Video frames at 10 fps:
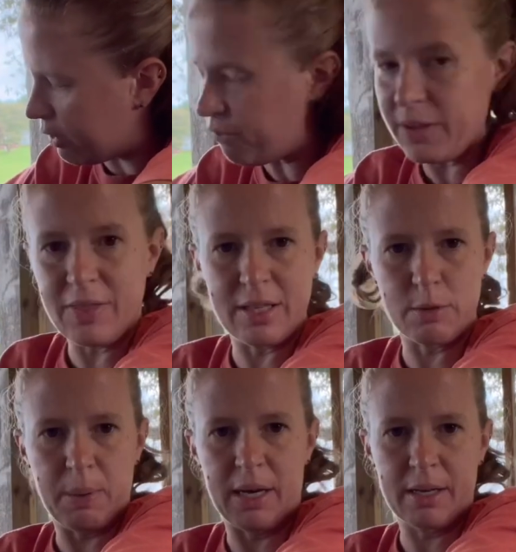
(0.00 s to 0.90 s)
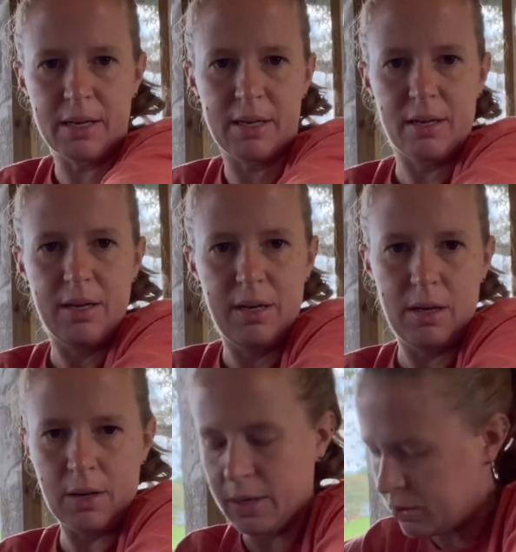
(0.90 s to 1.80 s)
to fit in this pocket
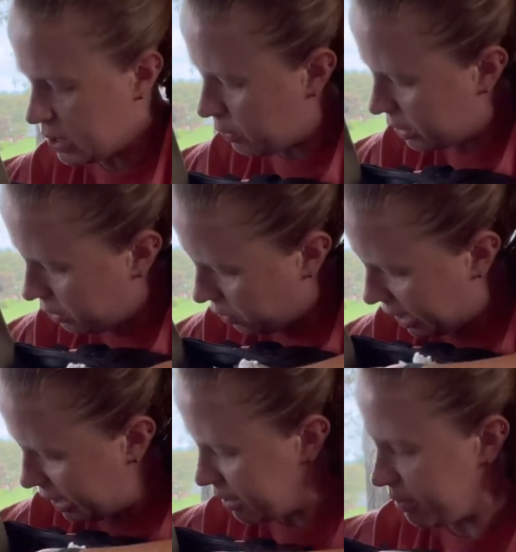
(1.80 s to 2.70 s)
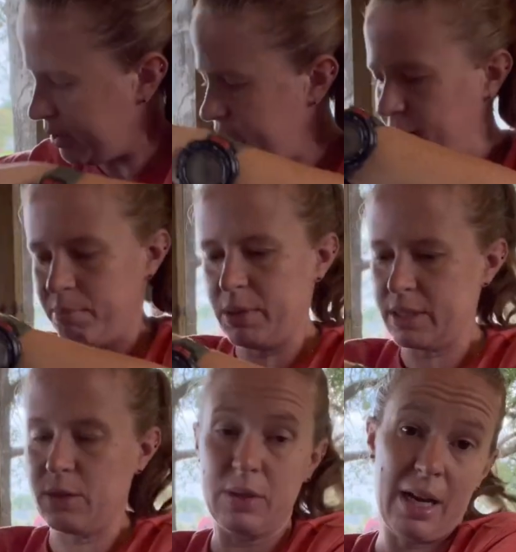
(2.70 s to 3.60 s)
or else I would do that but
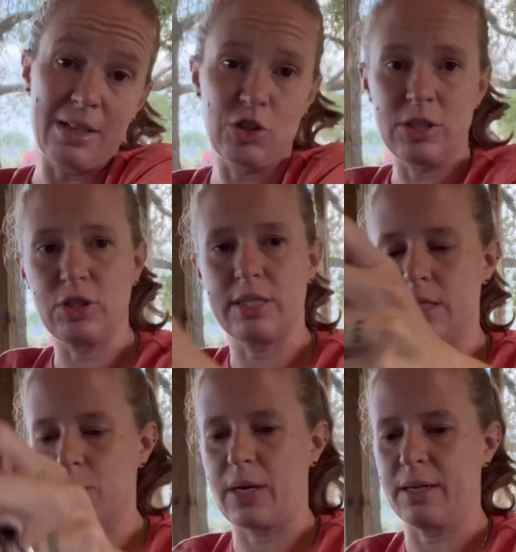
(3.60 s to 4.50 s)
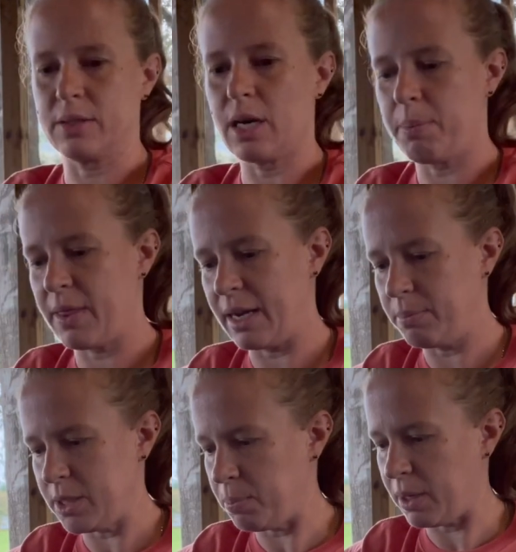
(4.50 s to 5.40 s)
so it actually just sits right on top of that
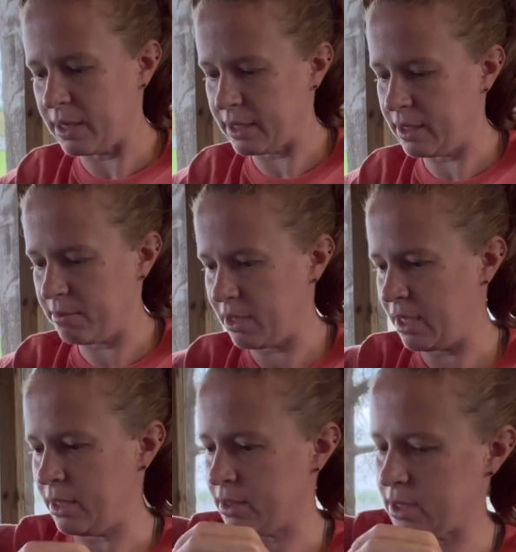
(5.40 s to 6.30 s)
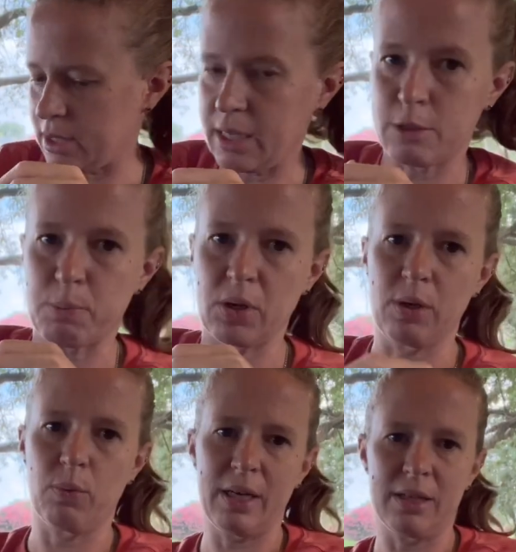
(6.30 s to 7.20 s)
empty pocket and stays pretty
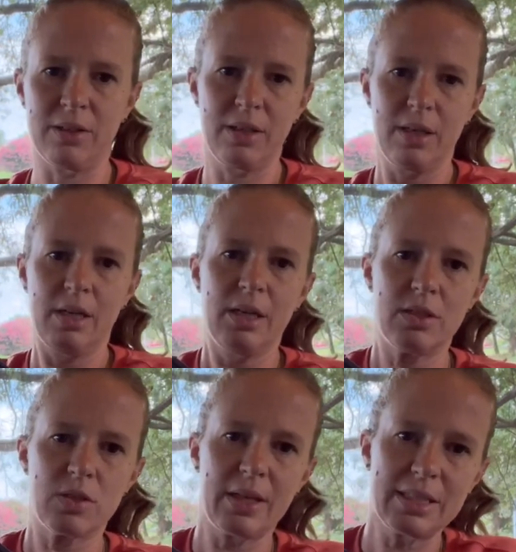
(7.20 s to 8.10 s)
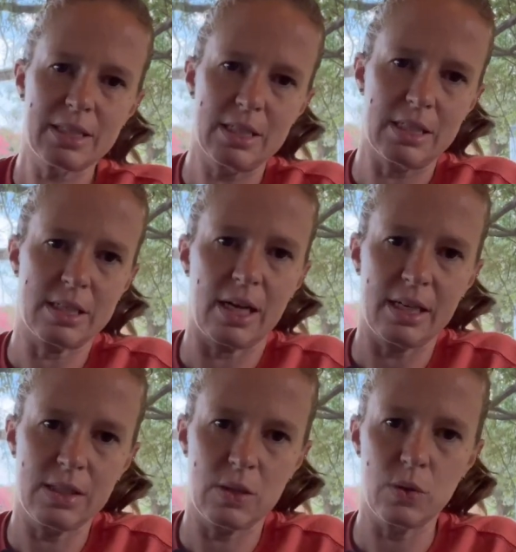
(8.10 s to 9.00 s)
well so that's this
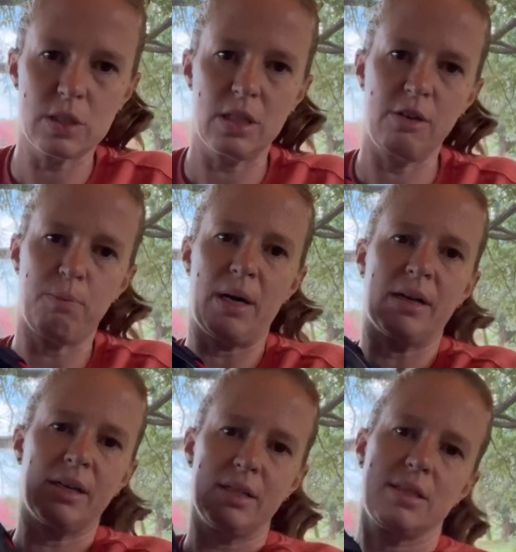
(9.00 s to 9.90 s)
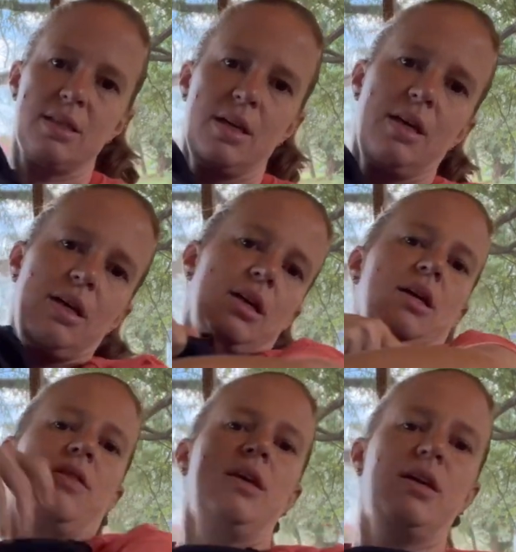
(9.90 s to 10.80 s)
side two sleeve pockets
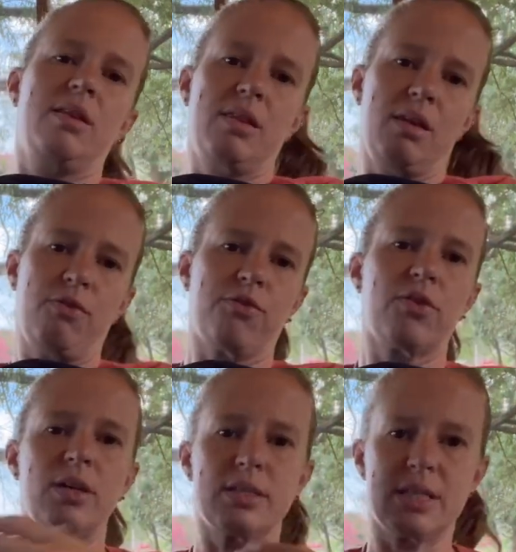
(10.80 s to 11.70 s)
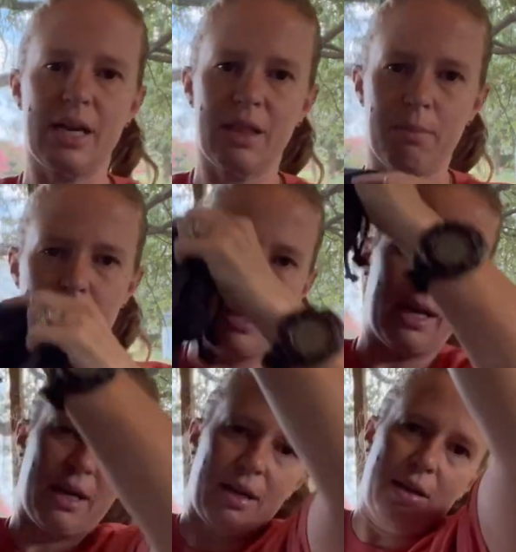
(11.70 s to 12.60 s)
and then the front side of the
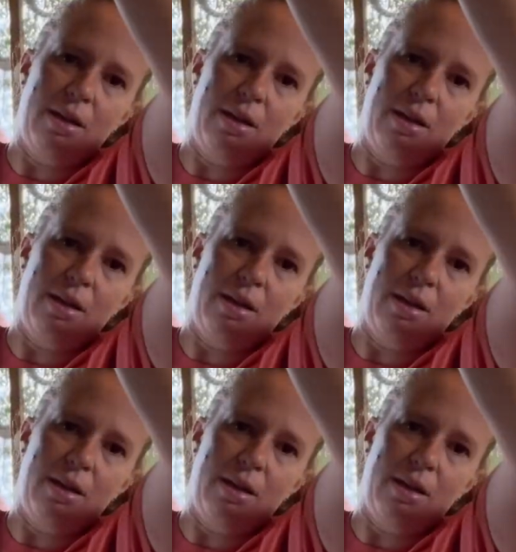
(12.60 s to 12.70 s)
bag